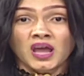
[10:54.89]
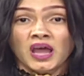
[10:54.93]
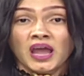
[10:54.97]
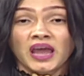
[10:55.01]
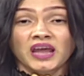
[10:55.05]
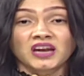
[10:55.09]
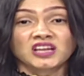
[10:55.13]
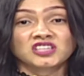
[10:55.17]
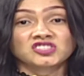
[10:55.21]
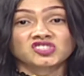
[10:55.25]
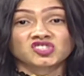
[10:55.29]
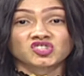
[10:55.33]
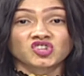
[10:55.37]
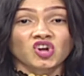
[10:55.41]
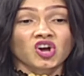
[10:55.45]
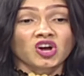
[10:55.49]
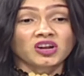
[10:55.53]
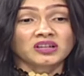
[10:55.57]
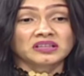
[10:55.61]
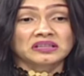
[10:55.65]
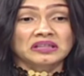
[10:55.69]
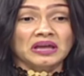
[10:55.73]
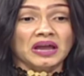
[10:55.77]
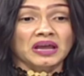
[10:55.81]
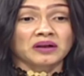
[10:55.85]
And it's
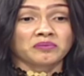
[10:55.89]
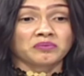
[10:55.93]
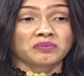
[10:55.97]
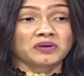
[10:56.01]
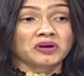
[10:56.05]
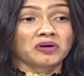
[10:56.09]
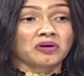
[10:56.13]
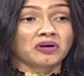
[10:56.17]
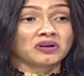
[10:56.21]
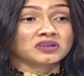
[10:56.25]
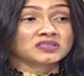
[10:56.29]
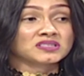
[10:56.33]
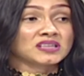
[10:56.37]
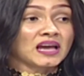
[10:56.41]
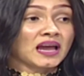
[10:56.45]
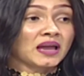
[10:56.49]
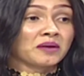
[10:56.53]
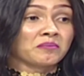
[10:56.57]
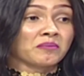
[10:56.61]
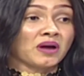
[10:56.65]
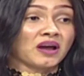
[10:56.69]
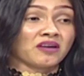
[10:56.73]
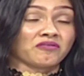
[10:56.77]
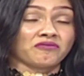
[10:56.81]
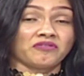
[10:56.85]
not that because
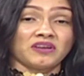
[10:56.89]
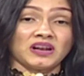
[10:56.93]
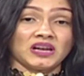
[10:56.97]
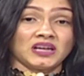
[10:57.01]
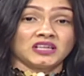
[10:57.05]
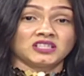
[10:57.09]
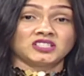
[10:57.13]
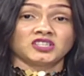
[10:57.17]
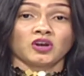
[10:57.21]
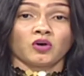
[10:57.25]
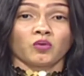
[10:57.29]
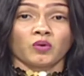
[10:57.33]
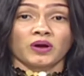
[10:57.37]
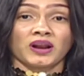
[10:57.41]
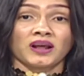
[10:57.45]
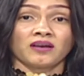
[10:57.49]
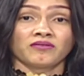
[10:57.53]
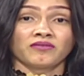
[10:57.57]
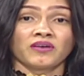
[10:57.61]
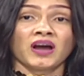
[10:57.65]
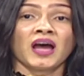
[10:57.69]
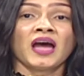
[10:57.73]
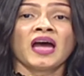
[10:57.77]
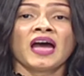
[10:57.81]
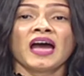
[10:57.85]
I'm a village or
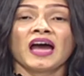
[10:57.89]
whatever.